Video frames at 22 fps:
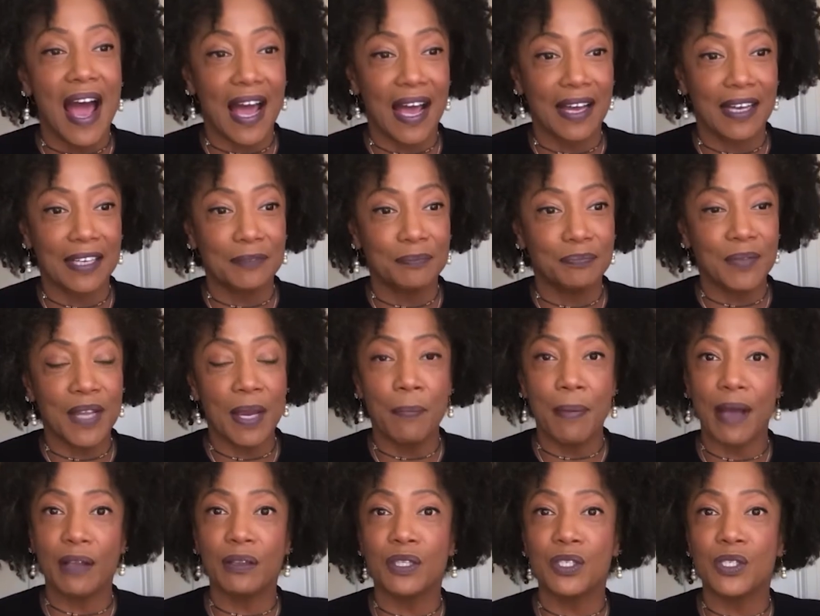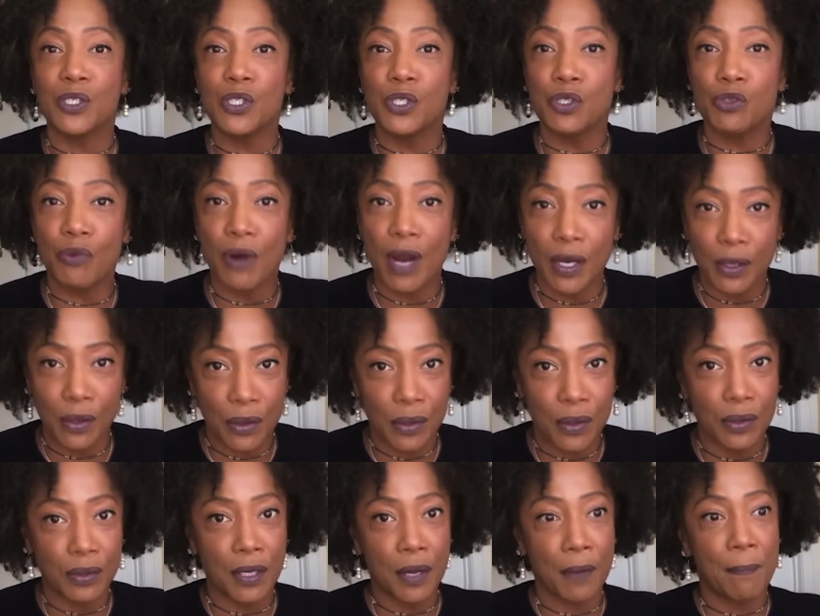about the
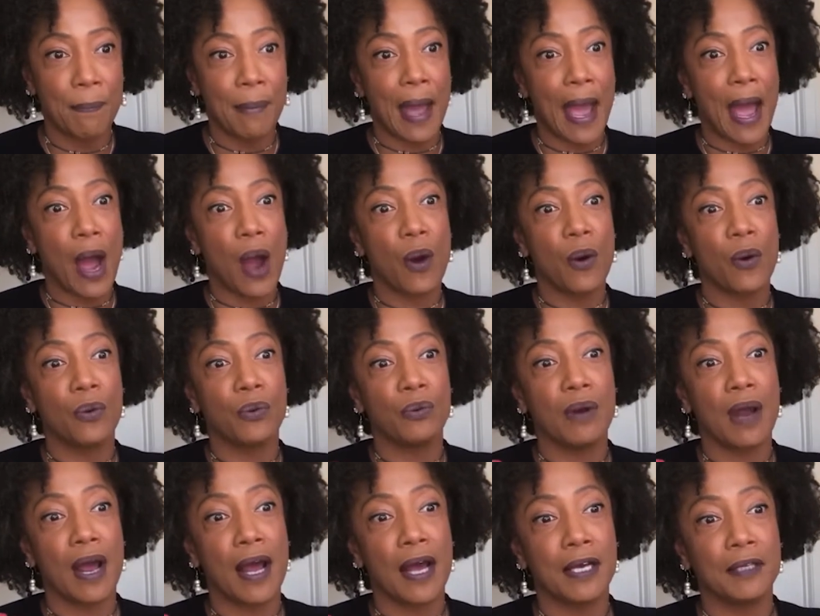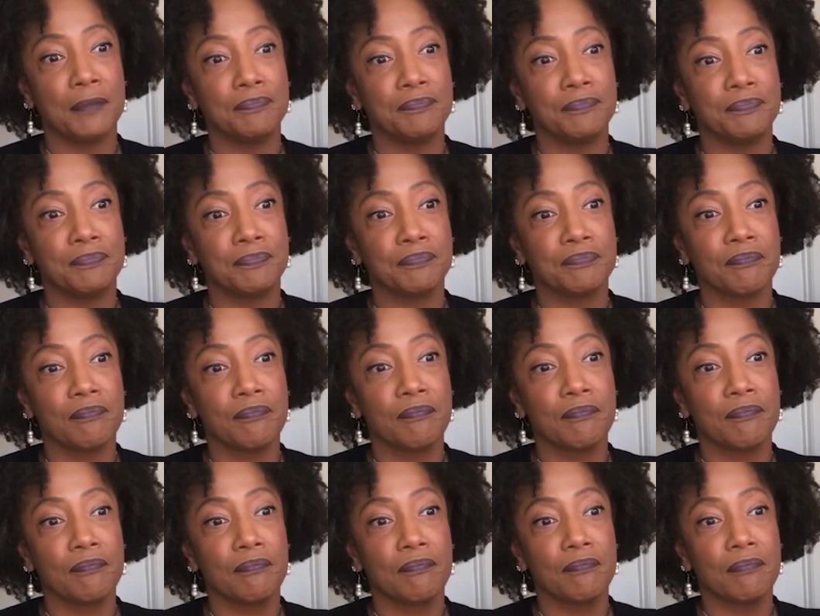struggle, about
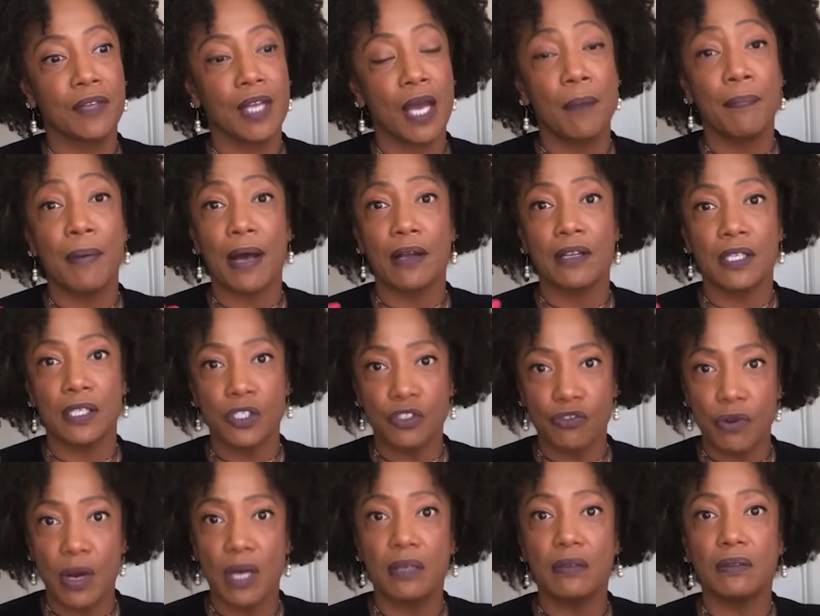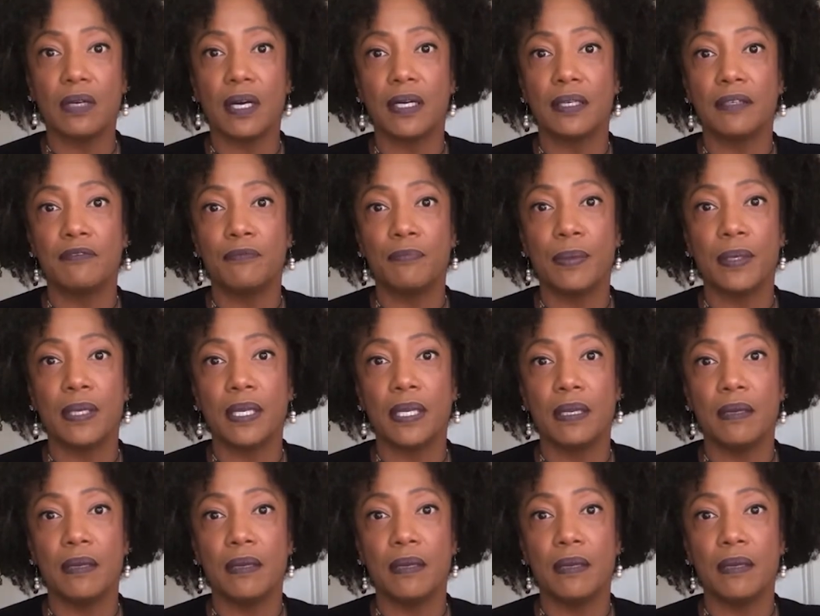the struggle of